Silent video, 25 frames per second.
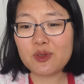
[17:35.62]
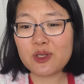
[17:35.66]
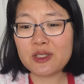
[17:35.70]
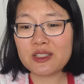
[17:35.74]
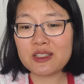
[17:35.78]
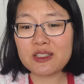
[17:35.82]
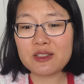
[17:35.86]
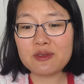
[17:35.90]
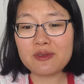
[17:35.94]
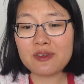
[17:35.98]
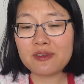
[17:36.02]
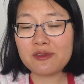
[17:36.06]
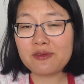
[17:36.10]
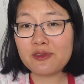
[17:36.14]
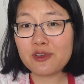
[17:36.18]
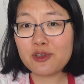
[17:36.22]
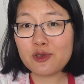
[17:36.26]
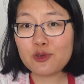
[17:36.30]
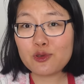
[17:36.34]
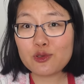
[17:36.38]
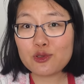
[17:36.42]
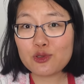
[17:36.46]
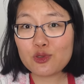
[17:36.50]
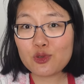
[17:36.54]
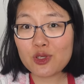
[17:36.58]
when she
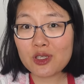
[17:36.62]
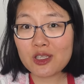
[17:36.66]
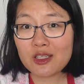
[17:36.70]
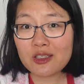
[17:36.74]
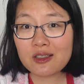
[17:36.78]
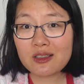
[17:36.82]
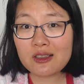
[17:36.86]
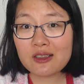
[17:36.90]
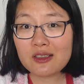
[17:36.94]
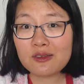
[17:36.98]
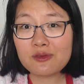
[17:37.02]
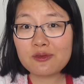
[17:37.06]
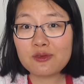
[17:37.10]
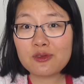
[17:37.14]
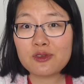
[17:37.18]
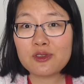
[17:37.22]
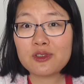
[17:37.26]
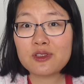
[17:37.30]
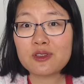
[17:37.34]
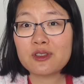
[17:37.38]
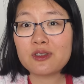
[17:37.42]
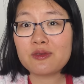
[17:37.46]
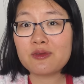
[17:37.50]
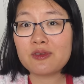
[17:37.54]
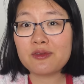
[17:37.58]
refused to eat good food
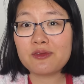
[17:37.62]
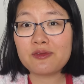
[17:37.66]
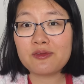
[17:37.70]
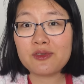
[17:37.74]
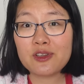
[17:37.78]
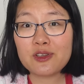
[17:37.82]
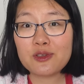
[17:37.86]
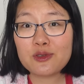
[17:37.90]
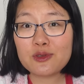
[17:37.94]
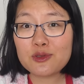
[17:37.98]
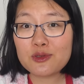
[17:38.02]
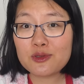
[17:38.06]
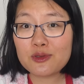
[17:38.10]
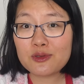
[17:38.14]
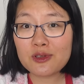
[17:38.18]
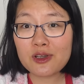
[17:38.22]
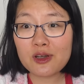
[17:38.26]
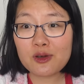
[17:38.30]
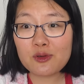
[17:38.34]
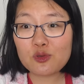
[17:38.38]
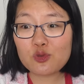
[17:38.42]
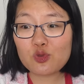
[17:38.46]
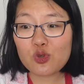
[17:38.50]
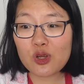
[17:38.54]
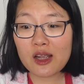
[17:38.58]
she refused to
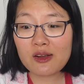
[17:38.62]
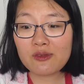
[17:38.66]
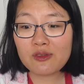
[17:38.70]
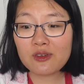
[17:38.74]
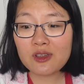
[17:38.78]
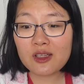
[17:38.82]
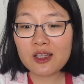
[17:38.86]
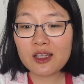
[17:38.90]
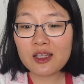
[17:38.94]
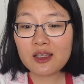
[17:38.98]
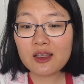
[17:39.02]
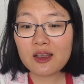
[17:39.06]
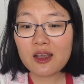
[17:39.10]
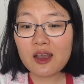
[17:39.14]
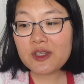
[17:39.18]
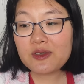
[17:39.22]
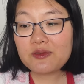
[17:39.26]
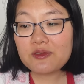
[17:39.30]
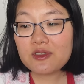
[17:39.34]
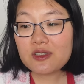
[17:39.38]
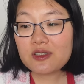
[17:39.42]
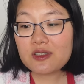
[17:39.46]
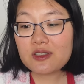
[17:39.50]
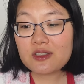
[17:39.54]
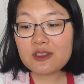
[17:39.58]
go traveling if
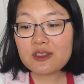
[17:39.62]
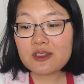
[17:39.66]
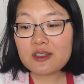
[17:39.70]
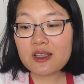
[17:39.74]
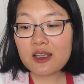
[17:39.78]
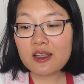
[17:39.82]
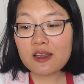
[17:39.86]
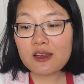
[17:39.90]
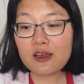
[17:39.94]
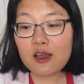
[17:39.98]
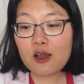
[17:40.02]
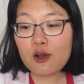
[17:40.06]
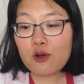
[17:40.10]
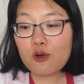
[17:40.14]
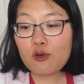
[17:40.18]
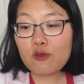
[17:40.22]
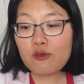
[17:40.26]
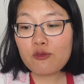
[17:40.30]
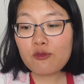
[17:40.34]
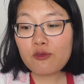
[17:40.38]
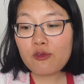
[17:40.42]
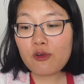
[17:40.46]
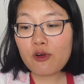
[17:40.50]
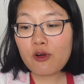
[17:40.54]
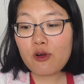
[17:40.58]
she just say no
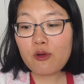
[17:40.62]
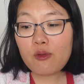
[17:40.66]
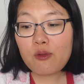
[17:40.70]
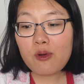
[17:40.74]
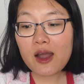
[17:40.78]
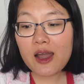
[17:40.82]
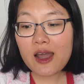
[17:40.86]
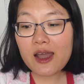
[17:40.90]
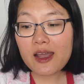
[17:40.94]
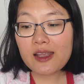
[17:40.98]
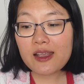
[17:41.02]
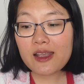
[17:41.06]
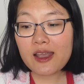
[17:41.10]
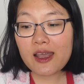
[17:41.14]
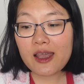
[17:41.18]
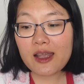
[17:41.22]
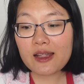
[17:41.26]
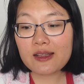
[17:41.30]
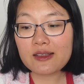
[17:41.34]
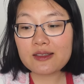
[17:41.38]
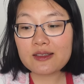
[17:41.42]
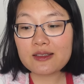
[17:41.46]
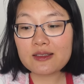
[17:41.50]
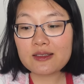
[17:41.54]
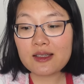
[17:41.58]
for a while
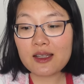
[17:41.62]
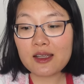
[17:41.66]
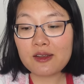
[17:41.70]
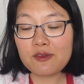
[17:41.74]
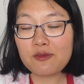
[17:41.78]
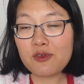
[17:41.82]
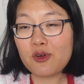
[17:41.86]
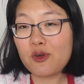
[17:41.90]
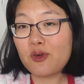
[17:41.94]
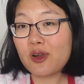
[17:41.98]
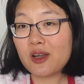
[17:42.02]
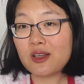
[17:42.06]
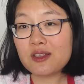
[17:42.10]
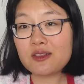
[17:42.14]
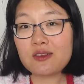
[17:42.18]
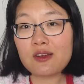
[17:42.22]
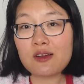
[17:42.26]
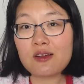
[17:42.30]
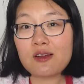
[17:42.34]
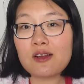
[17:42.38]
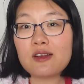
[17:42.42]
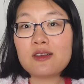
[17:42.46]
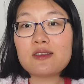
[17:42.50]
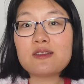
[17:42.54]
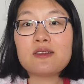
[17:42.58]
and just like focus
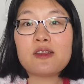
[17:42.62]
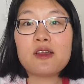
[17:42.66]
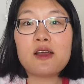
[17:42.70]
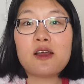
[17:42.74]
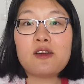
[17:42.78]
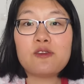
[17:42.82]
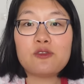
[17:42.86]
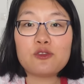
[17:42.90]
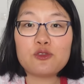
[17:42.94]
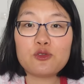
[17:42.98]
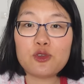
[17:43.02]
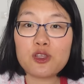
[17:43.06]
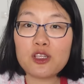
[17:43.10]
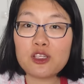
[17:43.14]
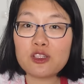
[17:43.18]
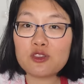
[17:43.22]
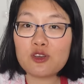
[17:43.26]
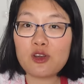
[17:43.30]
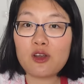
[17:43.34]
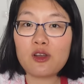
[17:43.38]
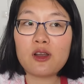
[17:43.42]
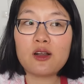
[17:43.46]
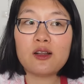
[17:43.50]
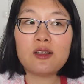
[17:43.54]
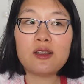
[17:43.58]
on herself to
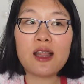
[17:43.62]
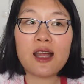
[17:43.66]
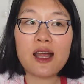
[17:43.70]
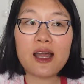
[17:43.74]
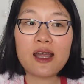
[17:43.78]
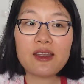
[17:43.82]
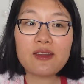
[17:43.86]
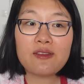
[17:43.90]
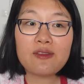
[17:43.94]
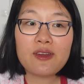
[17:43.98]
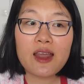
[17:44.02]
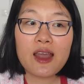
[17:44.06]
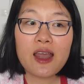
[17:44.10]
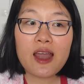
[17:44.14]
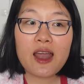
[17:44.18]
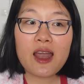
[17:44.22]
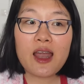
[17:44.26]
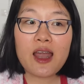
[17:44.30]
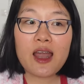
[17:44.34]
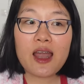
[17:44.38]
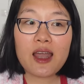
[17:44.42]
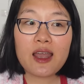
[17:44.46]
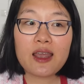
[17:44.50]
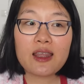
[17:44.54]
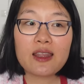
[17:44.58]
enjoy her life
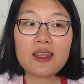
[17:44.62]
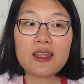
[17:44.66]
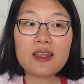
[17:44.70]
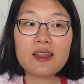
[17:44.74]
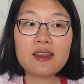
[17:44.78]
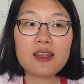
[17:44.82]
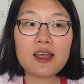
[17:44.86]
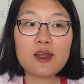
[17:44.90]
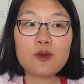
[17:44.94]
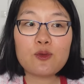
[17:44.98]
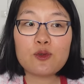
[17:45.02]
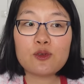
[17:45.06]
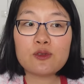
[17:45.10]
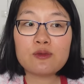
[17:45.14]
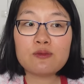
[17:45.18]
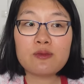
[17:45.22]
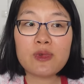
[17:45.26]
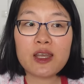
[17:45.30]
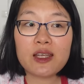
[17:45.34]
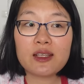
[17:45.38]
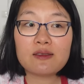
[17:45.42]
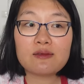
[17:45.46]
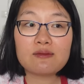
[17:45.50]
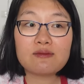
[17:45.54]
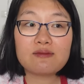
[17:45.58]
i think that would
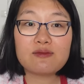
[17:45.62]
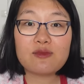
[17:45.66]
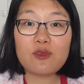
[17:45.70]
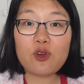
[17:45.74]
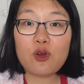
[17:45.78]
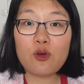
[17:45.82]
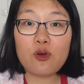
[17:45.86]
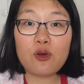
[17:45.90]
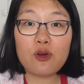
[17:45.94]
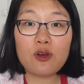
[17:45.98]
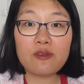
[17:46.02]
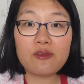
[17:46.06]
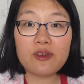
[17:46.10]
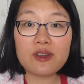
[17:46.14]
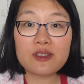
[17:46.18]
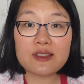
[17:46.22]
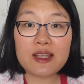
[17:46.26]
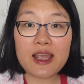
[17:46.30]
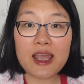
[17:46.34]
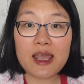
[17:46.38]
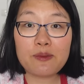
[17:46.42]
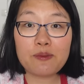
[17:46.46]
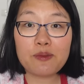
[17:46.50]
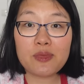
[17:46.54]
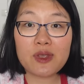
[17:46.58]
make all of us
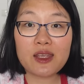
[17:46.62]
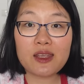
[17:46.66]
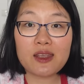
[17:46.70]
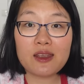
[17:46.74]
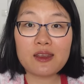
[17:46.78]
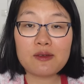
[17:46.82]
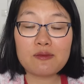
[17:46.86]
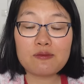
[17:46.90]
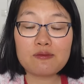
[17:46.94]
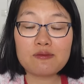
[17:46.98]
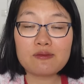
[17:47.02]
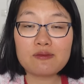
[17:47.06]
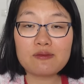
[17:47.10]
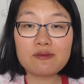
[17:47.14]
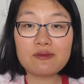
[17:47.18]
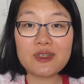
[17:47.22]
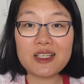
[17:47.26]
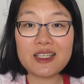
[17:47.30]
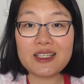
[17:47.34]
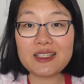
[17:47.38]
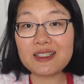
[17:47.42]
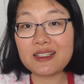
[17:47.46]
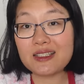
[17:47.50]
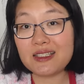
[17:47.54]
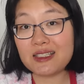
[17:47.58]
happy
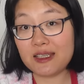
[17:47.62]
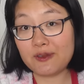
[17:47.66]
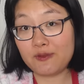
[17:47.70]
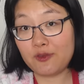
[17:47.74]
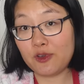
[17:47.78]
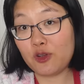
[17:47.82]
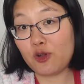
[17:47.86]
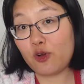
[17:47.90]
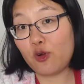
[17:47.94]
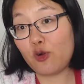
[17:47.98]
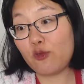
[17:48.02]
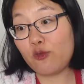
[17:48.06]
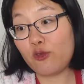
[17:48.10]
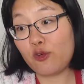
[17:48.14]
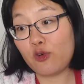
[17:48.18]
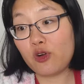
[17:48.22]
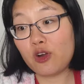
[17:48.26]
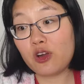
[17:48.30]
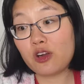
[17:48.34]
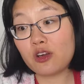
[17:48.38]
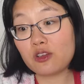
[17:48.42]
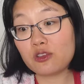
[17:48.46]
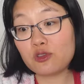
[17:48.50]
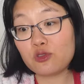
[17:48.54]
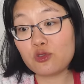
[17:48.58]
but it's difficult for
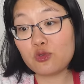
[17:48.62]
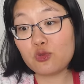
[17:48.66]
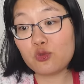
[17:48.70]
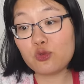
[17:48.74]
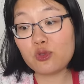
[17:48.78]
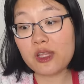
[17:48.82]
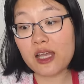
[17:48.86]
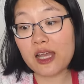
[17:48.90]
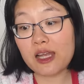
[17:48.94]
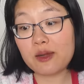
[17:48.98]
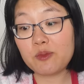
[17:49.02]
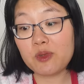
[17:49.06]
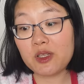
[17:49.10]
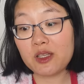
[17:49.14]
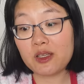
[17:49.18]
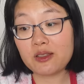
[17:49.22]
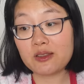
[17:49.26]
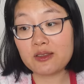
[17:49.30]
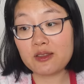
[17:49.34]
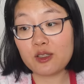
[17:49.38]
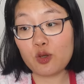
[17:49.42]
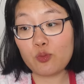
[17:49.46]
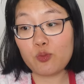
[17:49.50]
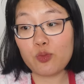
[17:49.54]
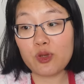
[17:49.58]
her to do that
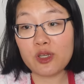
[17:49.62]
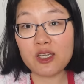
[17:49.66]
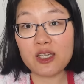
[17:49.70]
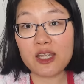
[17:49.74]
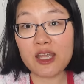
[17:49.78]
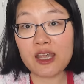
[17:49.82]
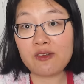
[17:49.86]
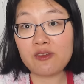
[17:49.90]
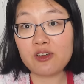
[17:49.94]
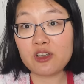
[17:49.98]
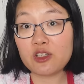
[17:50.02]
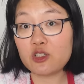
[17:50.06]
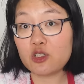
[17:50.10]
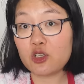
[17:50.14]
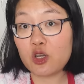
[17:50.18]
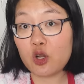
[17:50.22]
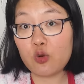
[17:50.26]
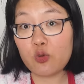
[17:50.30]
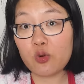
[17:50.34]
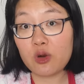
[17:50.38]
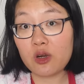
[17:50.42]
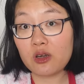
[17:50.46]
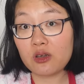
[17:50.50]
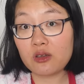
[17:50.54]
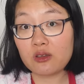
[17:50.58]
because nobody ever
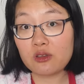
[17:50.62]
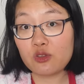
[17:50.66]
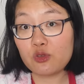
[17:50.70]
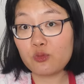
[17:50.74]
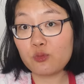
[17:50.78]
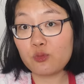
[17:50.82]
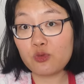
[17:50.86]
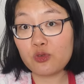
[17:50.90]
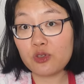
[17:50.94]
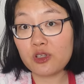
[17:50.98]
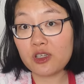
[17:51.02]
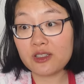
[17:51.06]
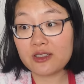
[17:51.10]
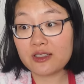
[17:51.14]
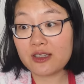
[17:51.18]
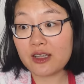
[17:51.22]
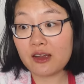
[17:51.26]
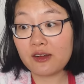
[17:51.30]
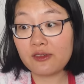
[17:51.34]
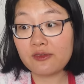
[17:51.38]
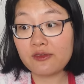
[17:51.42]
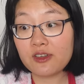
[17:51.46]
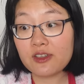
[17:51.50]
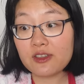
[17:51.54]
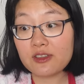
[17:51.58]
showed her to put
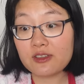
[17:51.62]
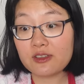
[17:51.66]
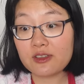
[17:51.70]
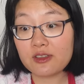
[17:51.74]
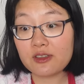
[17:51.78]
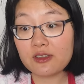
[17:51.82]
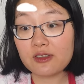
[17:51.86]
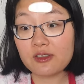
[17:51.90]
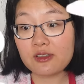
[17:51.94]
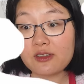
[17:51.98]
herself first.